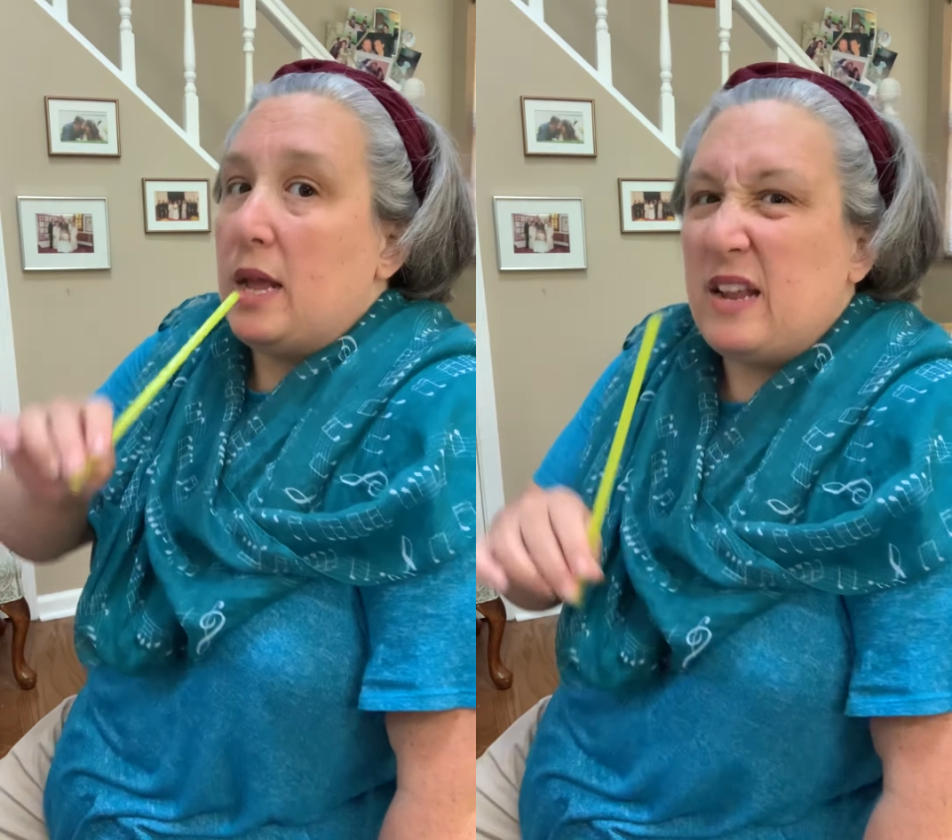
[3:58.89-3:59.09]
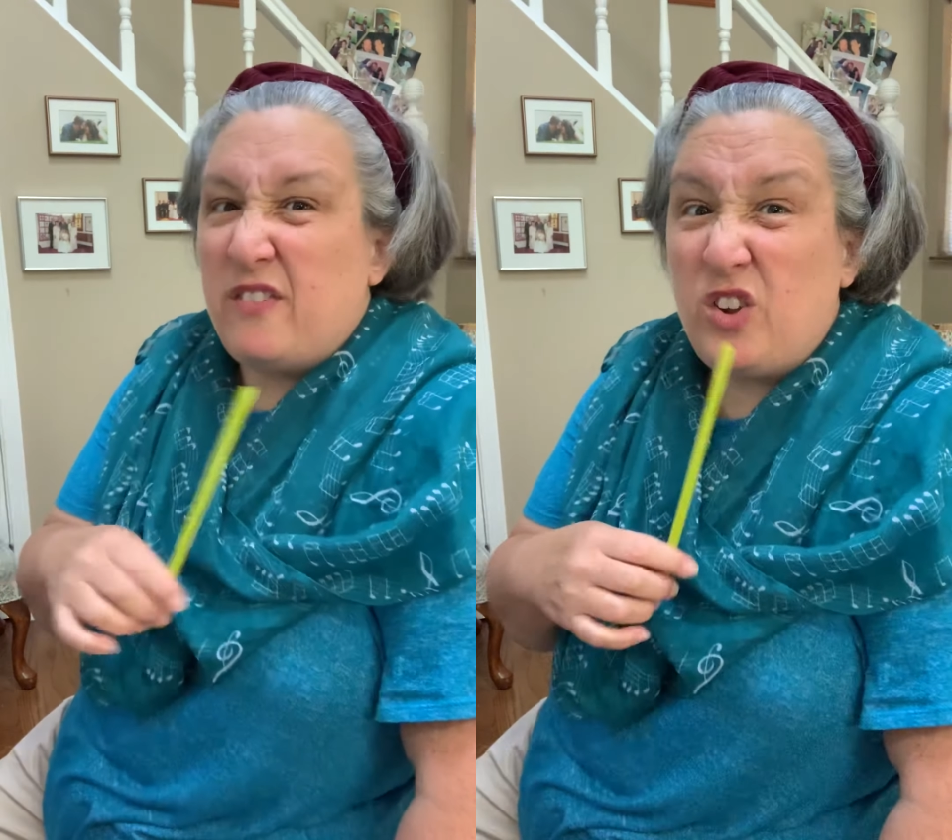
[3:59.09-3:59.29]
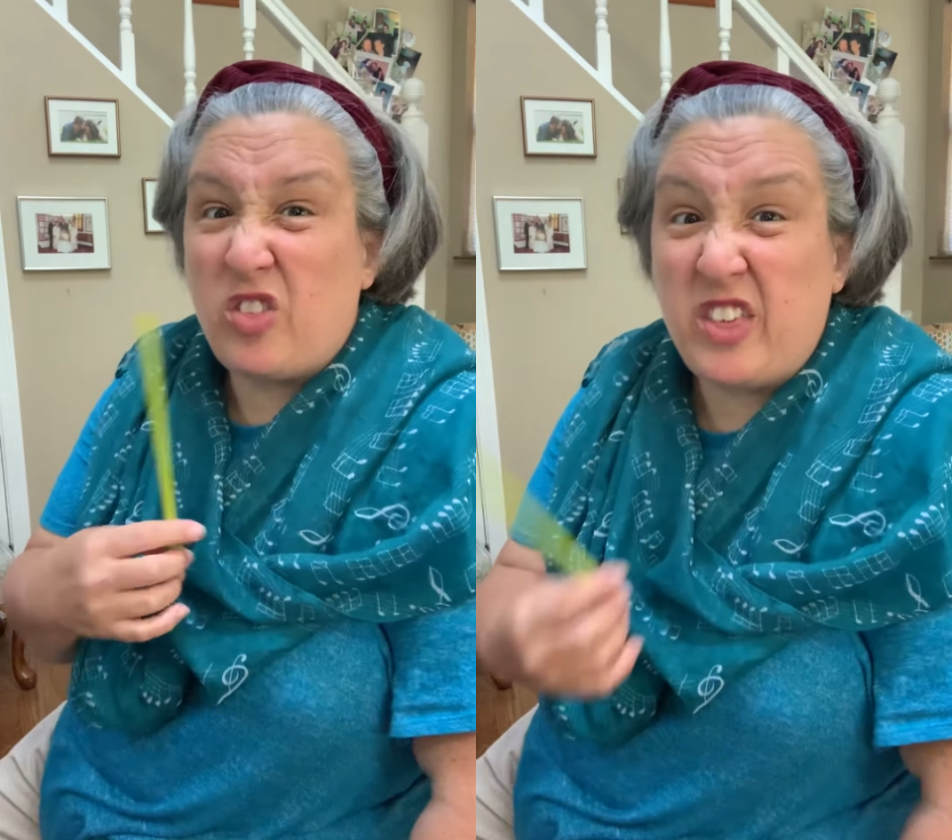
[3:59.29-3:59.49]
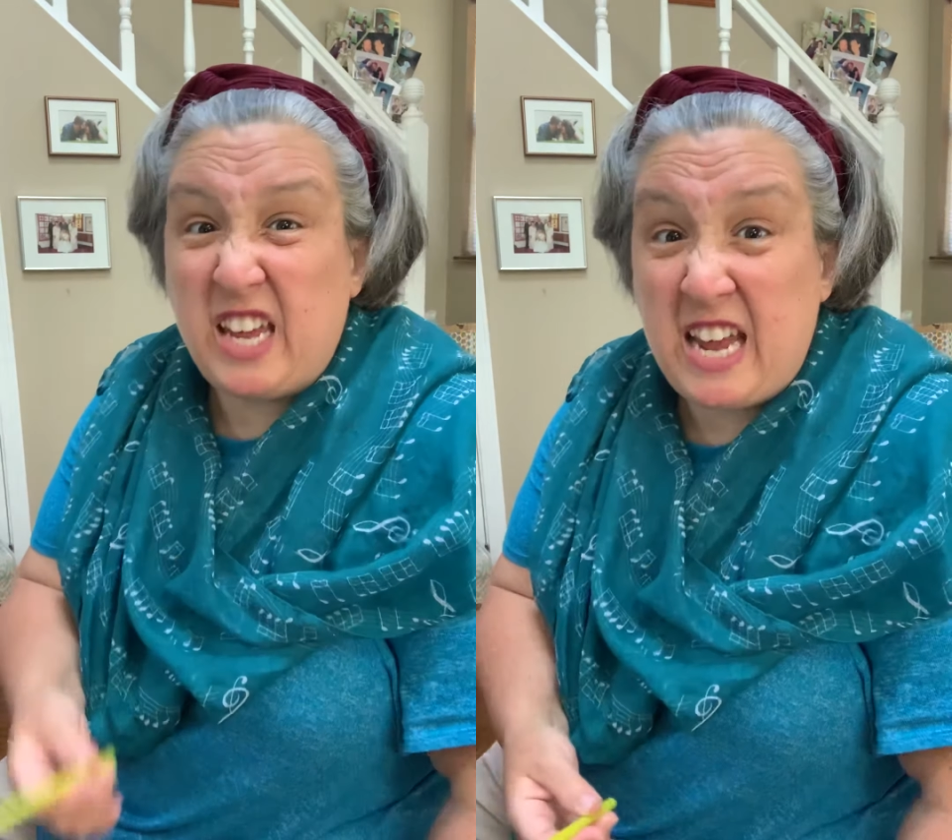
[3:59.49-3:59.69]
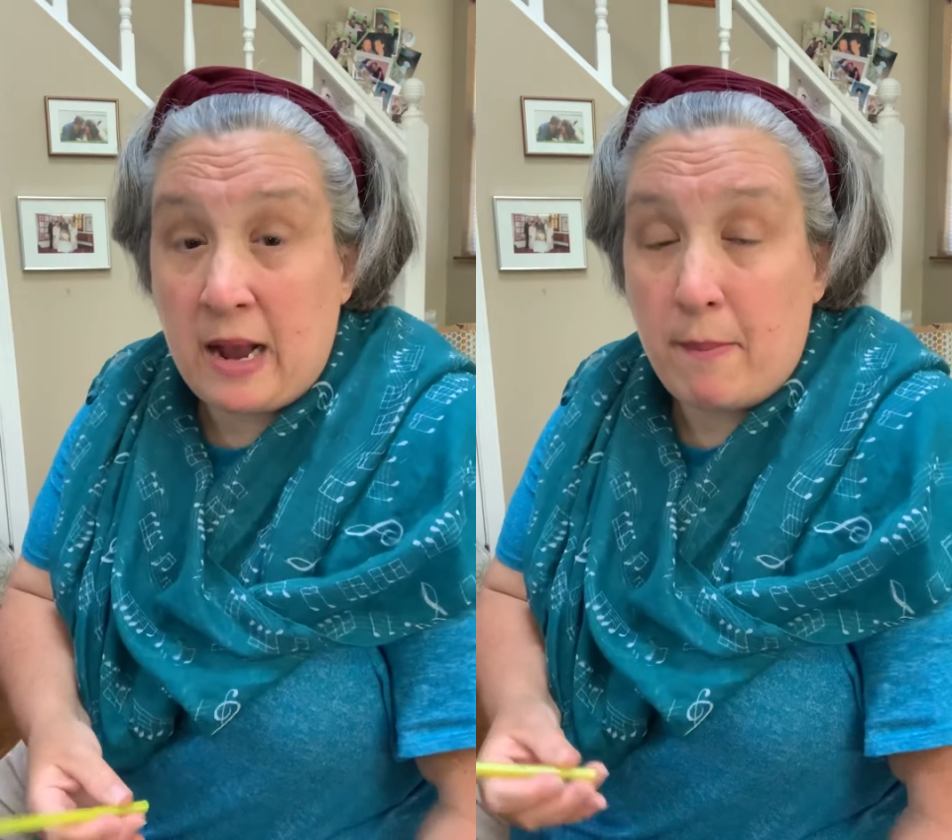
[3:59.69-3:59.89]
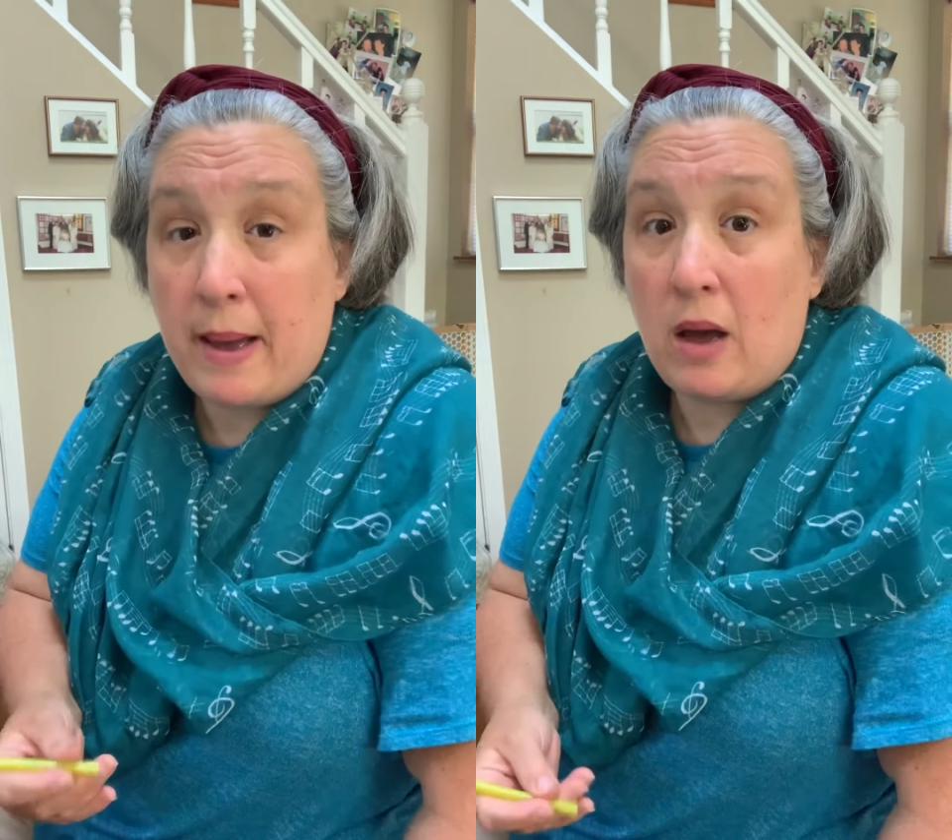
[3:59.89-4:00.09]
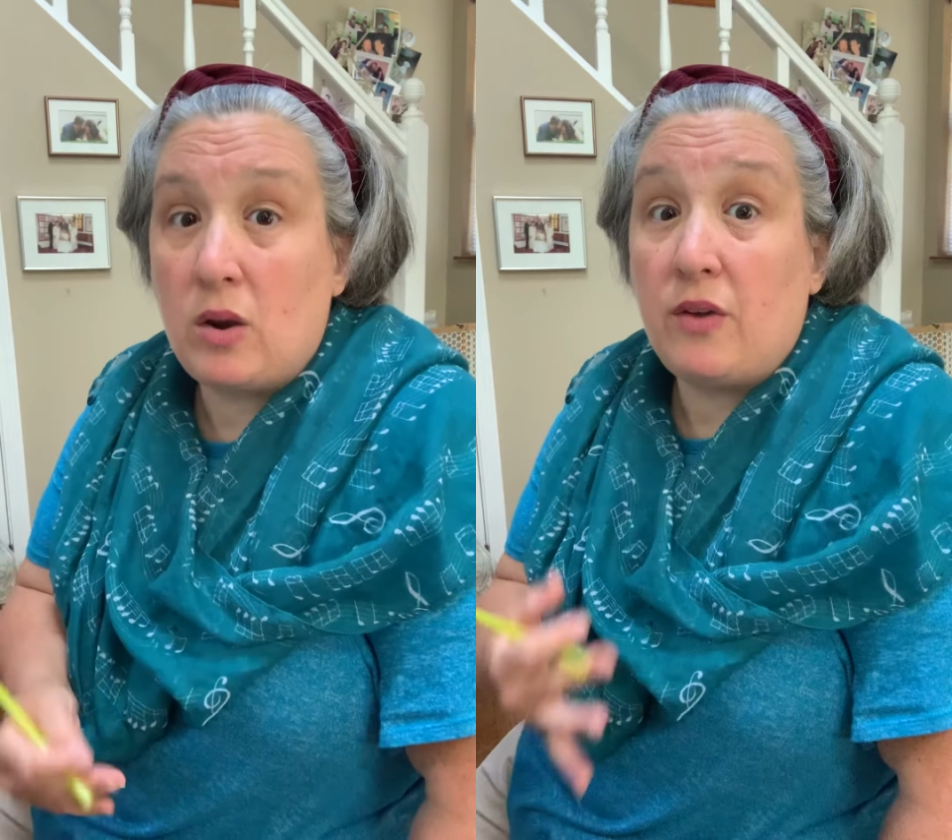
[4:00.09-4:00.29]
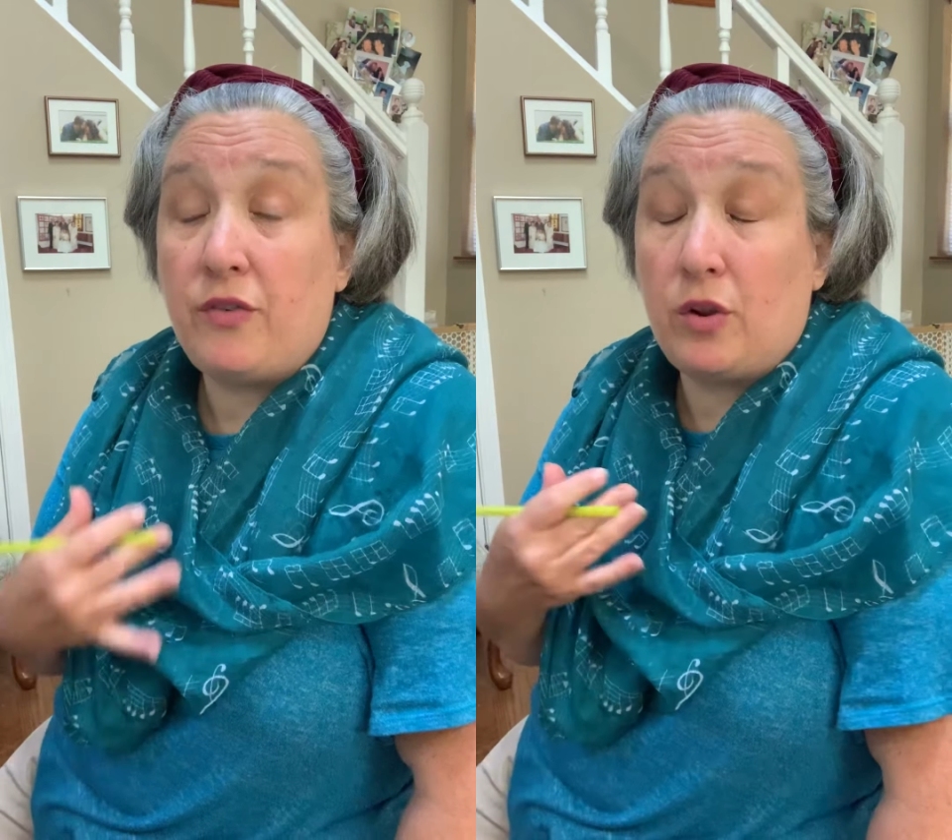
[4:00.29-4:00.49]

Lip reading: if you're thinking about if